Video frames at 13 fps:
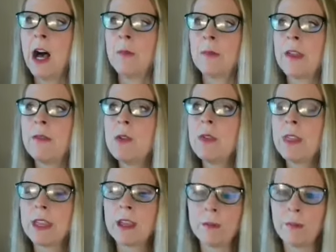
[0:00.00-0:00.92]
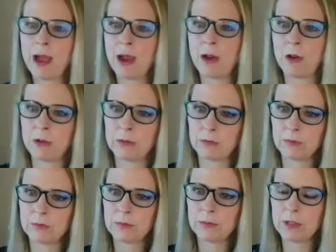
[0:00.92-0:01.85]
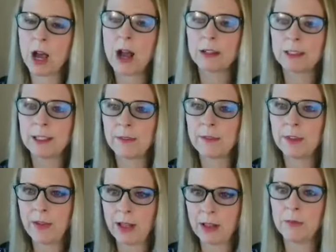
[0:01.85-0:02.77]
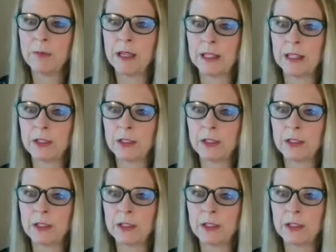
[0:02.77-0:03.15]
if you think about cognitive development and